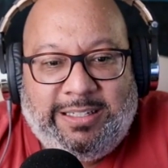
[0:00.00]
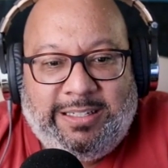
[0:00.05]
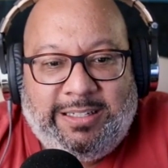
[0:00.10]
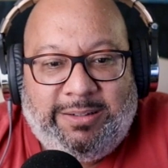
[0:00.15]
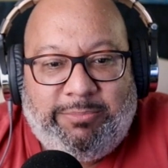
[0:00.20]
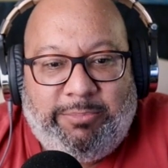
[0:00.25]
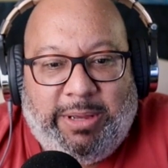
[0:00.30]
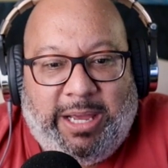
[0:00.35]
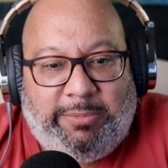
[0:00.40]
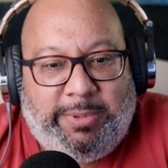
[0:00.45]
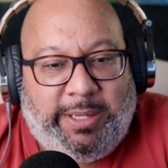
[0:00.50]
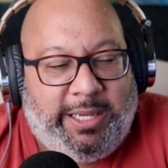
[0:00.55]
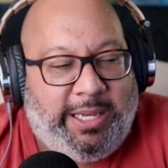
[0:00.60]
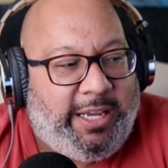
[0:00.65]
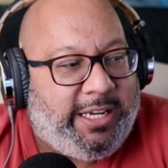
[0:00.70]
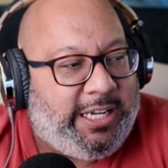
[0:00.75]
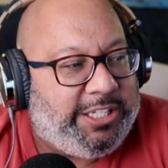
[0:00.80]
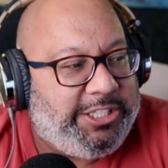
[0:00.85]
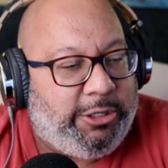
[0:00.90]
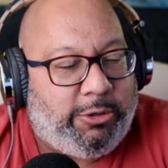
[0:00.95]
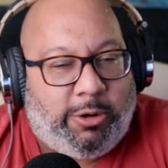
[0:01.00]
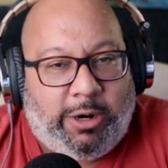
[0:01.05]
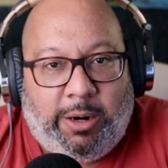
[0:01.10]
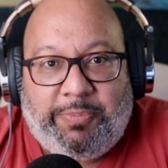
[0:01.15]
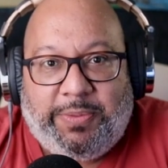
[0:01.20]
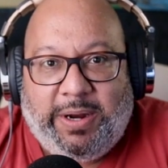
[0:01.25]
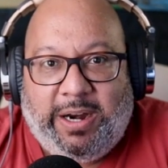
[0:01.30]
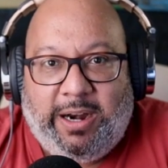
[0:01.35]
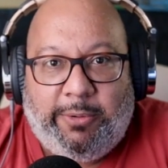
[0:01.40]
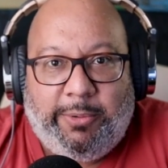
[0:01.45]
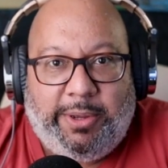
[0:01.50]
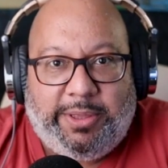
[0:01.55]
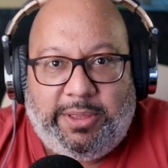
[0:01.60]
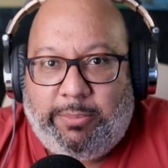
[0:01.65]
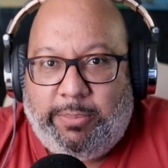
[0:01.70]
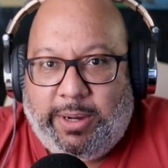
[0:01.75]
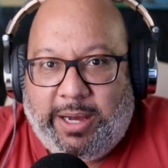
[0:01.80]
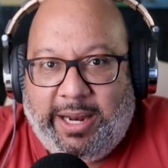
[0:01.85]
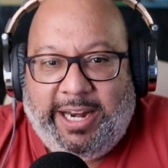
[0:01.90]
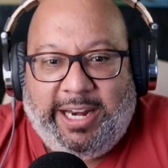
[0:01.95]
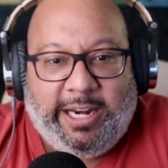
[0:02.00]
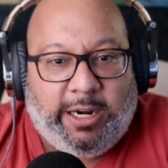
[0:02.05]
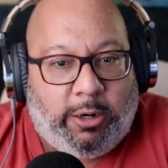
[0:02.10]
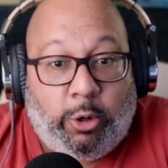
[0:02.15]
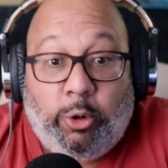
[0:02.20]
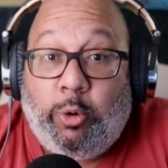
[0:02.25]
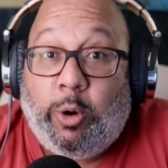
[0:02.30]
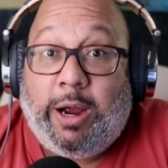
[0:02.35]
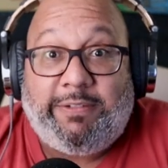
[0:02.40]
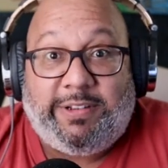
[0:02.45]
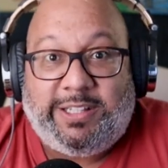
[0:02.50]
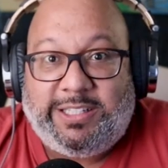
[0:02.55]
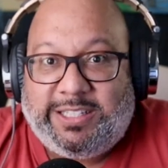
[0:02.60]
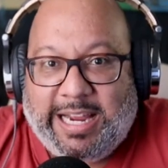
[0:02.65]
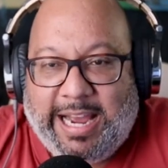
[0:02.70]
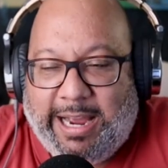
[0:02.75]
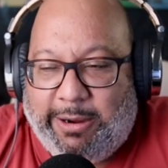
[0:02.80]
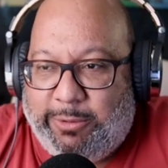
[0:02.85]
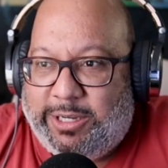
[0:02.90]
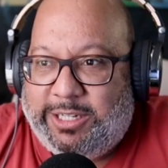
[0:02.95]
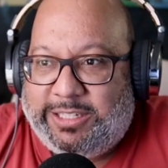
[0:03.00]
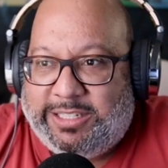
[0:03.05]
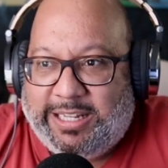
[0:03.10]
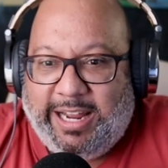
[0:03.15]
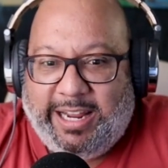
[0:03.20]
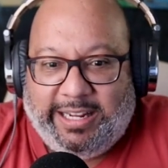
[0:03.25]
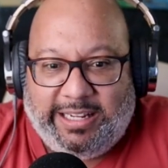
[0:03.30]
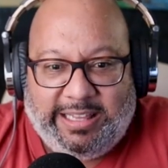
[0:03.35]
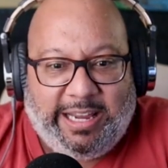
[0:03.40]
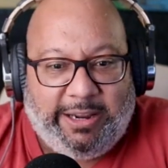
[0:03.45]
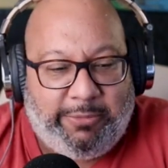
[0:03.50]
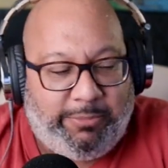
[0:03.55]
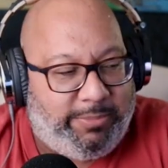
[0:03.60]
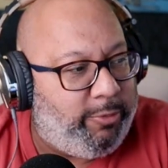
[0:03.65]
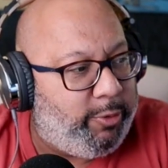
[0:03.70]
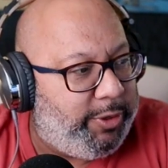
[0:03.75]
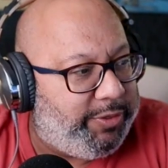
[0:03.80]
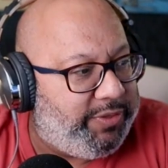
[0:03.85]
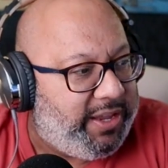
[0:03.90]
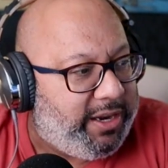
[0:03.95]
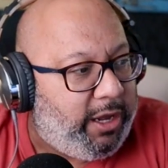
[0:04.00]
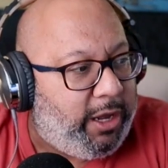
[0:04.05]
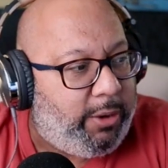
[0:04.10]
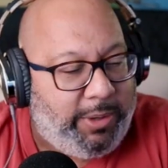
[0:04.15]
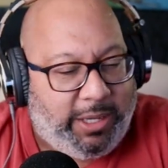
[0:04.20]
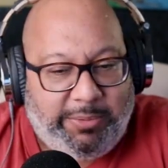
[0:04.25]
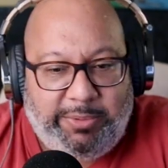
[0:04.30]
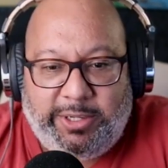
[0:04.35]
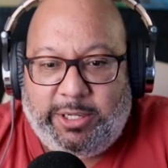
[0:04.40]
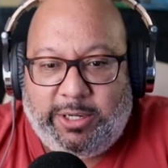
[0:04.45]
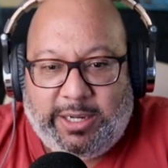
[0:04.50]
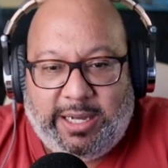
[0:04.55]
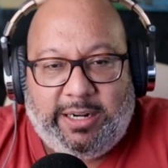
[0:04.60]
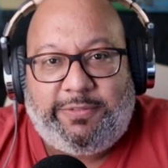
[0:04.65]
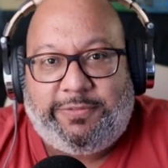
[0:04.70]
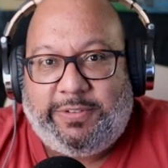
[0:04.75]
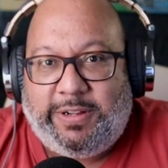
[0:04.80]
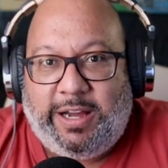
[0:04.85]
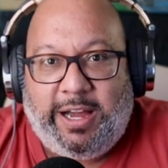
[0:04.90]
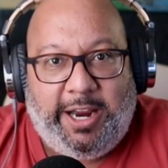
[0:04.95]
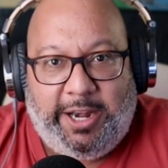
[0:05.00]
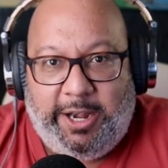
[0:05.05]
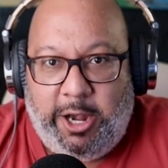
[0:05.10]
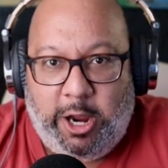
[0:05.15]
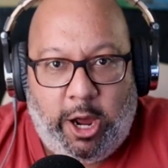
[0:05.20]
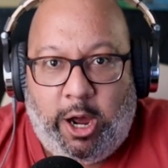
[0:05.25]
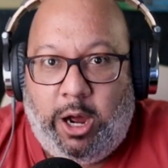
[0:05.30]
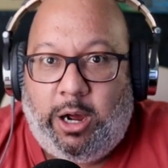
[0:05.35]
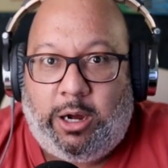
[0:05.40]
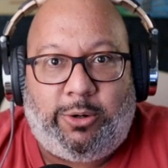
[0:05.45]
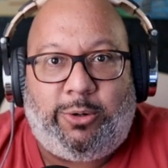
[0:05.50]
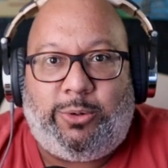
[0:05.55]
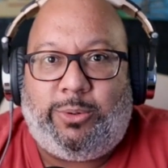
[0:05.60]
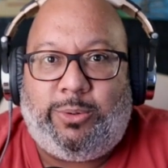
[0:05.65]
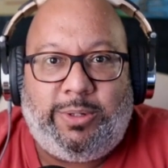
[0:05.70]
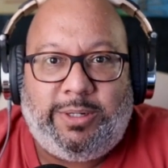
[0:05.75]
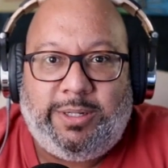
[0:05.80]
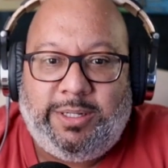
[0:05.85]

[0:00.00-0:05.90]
maybe because you were up there with the buddy or whoever this guy was, like, they would think, oh, maybe you know how to fly. No,